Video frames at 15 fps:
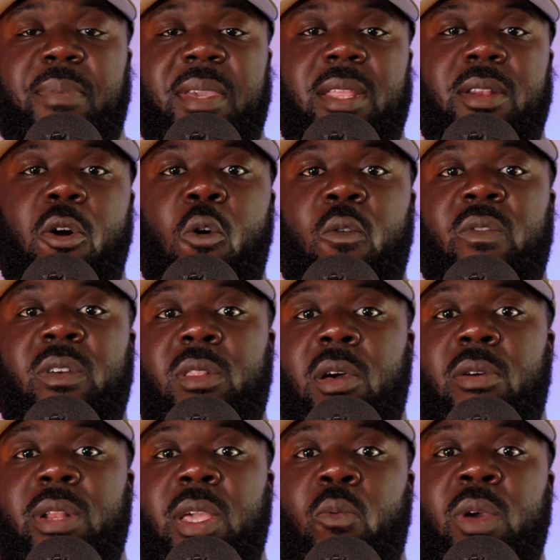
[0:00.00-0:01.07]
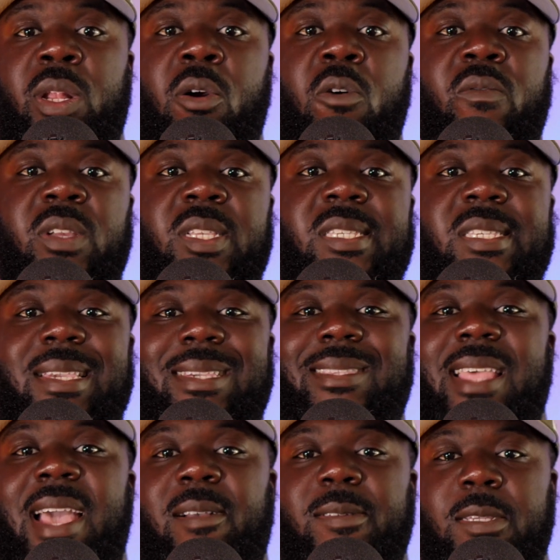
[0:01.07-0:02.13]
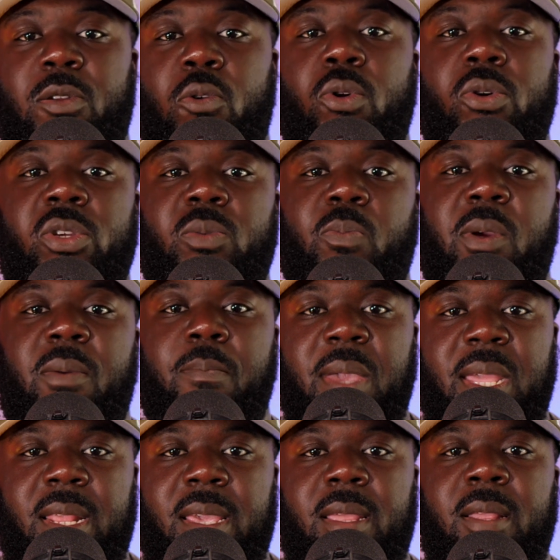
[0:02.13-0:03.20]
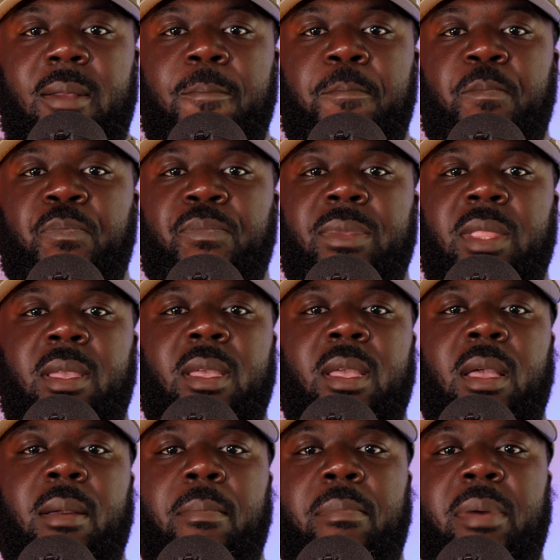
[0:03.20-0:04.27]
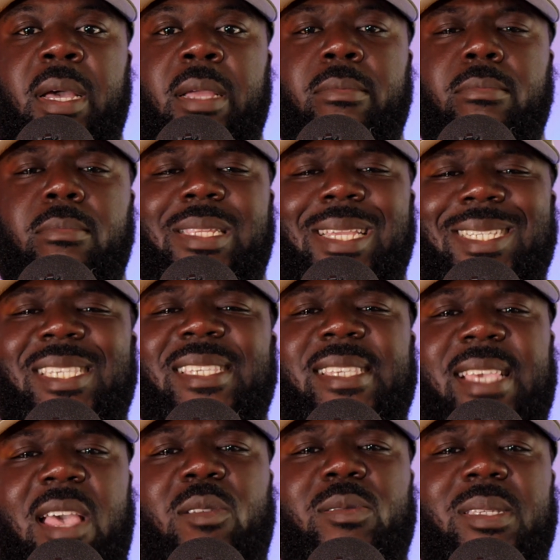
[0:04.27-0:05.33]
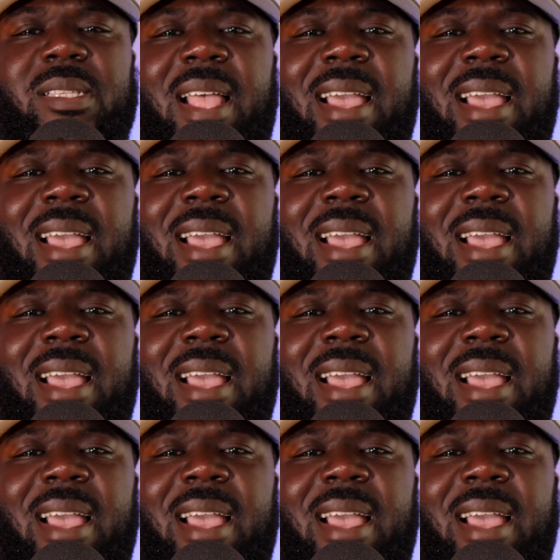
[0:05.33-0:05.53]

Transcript: being overloaded with over 6,000 orders per minute, but this sounds